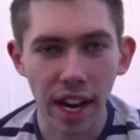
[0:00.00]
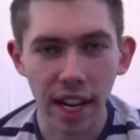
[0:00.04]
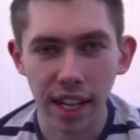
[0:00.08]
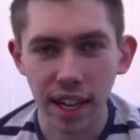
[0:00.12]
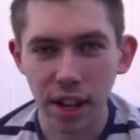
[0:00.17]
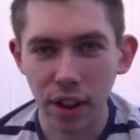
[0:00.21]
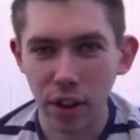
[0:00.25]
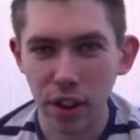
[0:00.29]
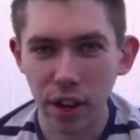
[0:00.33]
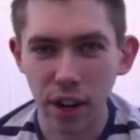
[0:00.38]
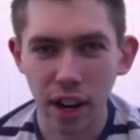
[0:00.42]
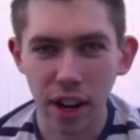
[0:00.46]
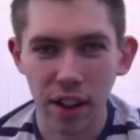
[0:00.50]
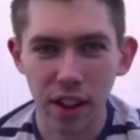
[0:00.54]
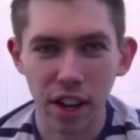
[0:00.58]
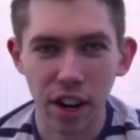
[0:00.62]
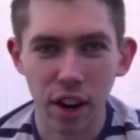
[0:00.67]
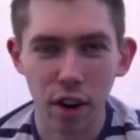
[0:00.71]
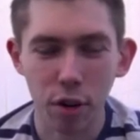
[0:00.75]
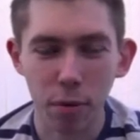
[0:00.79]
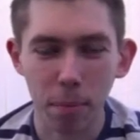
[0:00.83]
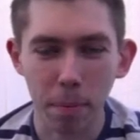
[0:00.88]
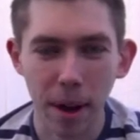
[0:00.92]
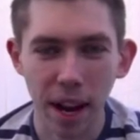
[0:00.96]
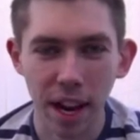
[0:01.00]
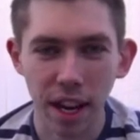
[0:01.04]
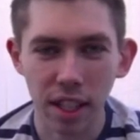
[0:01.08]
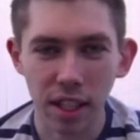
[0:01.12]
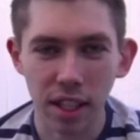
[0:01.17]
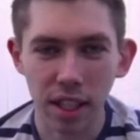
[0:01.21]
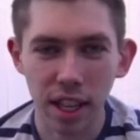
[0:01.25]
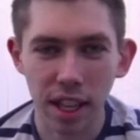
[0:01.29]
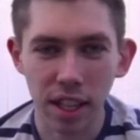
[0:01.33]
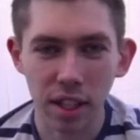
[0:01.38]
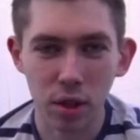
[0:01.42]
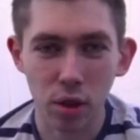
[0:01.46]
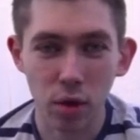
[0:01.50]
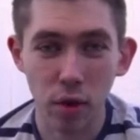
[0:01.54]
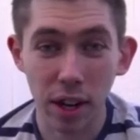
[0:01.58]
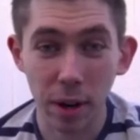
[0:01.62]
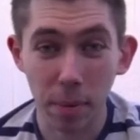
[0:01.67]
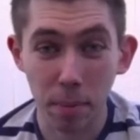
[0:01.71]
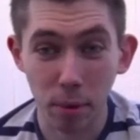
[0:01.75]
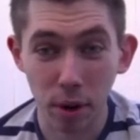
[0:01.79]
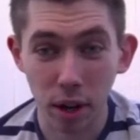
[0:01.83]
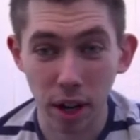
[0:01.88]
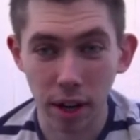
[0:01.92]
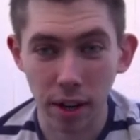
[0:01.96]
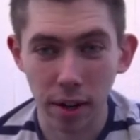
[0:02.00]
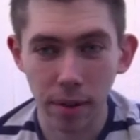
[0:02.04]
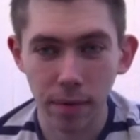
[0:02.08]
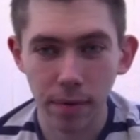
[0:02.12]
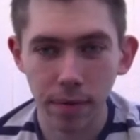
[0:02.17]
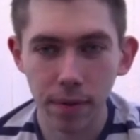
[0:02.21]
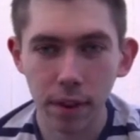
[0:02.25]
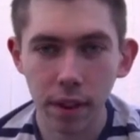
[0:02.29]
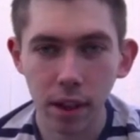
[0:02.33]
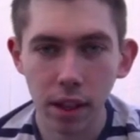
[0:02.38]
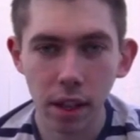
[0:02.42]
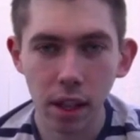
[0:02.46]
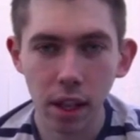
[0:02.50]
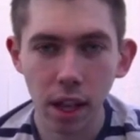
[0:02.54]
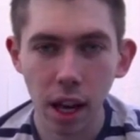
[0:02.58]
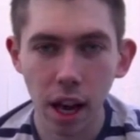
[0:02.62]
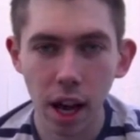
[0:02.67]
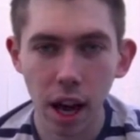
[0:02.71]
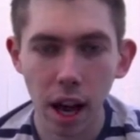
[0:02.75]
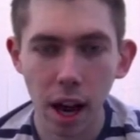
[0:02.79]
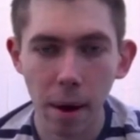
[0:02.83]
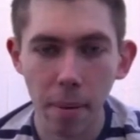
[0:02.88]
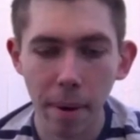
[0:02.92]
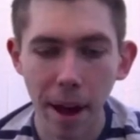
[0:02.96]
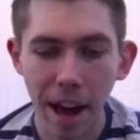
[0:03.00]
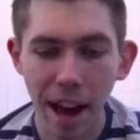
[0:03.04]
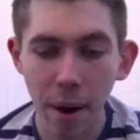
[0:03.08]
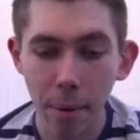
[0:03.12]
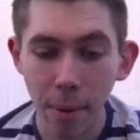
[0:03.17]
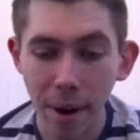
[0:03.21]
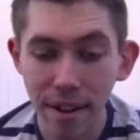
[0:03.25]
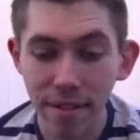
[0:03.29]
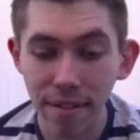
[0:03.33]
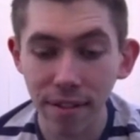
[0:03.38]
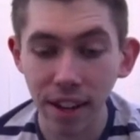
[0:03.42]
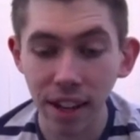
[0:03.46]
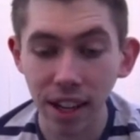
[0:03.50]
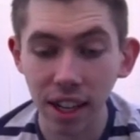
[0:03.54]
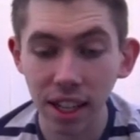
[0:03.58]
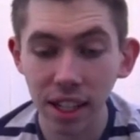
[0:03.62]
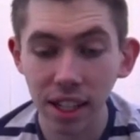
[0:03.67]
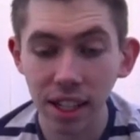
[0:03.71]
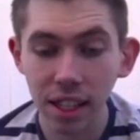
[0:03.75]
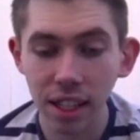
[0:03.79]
nothing like the old Mac, so that's already brilliant. However,